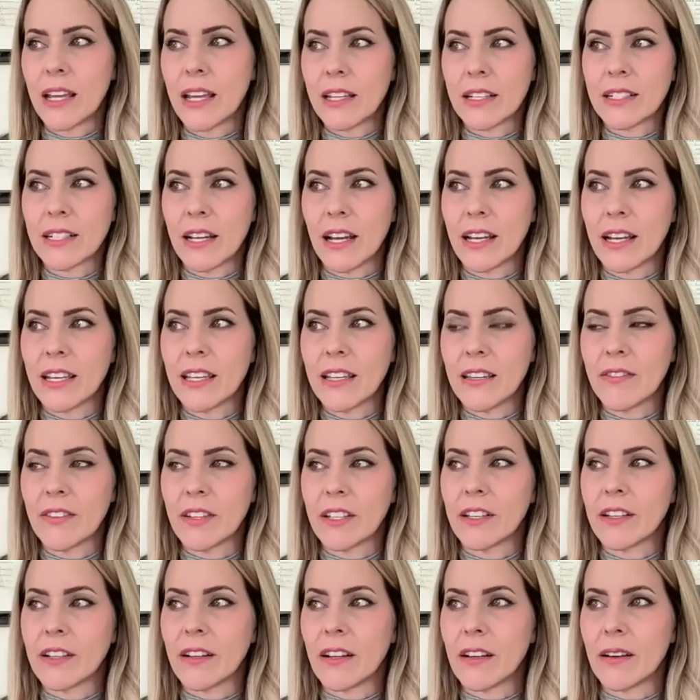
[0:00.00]
anti
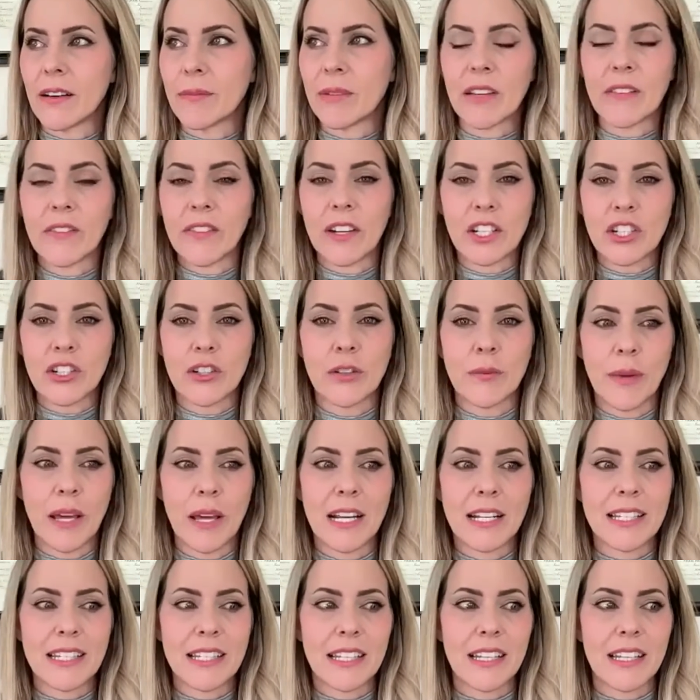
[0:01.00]
even conventional
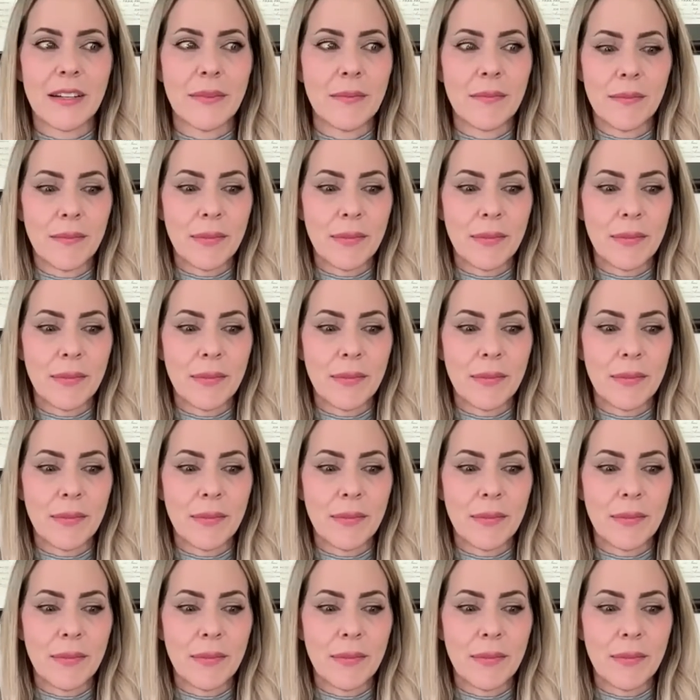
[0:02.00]
medicine,